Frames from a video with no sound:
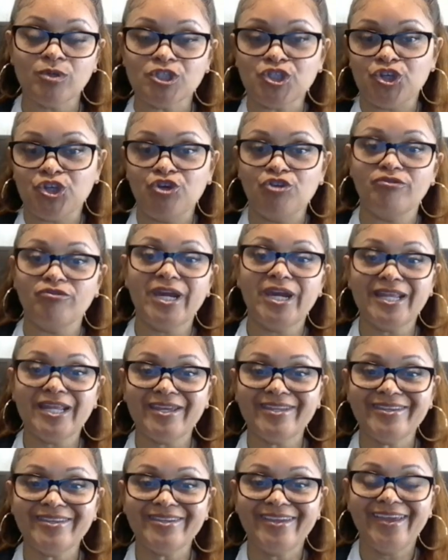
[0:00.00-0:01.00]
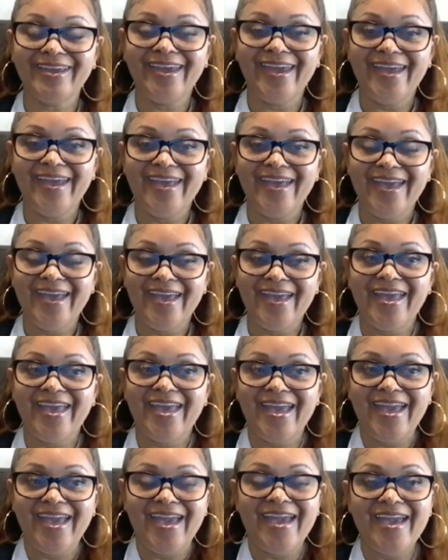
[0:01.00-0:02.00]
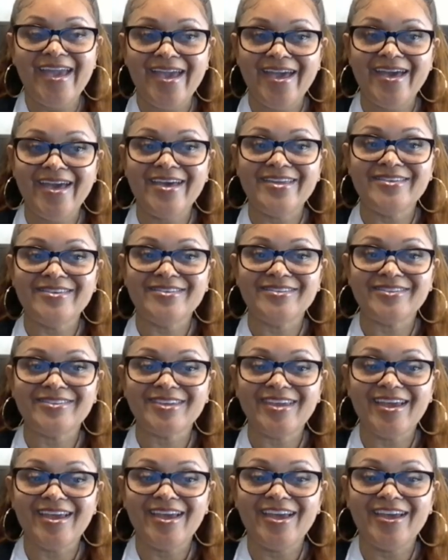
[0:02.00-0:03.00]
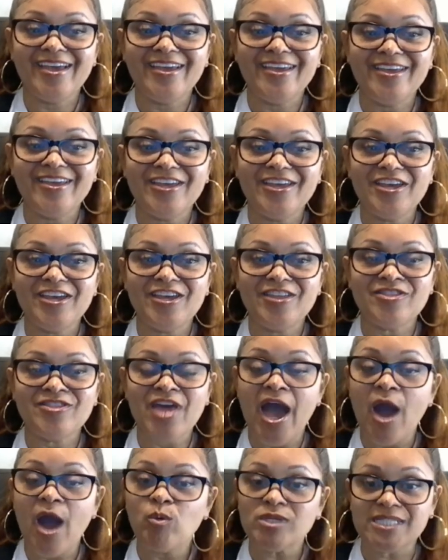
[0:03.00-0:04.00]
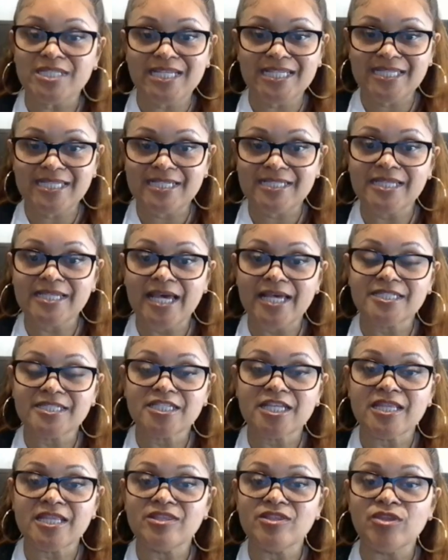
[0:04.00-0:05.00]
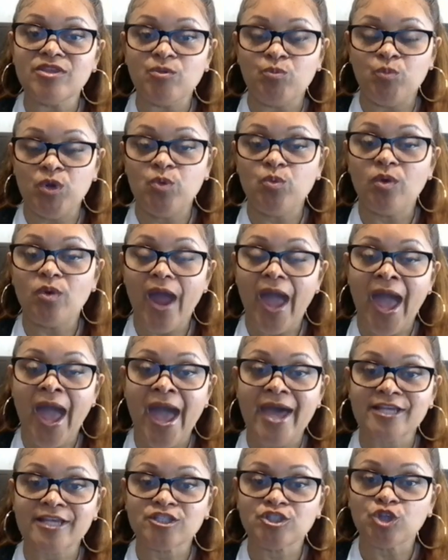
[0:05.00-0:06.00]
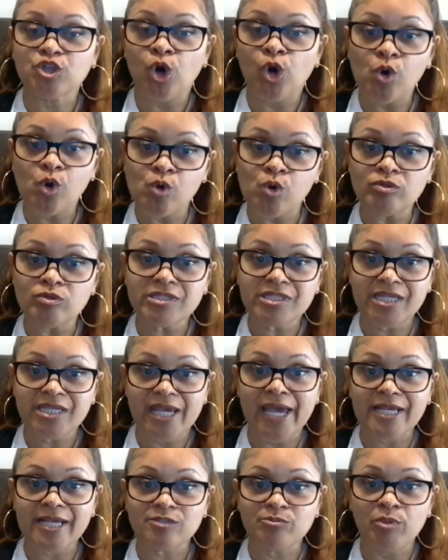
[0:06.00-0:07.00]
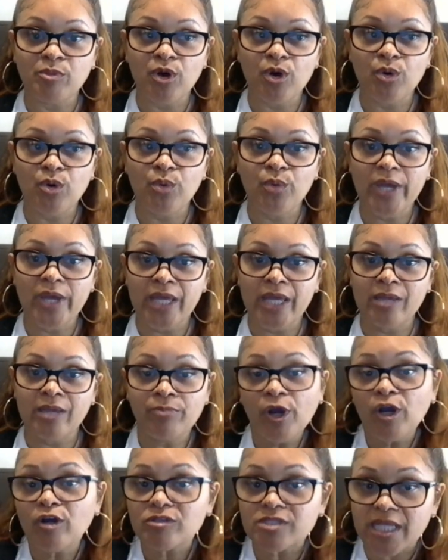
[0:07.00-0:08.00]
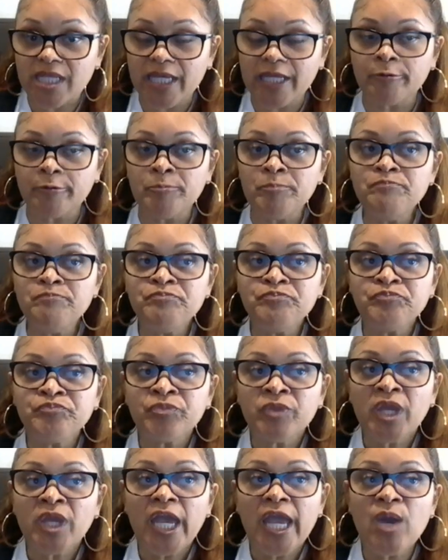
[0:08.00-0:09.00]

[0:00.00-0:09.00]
summit, was curated. And that was a success, and we were asked to host the expo in person.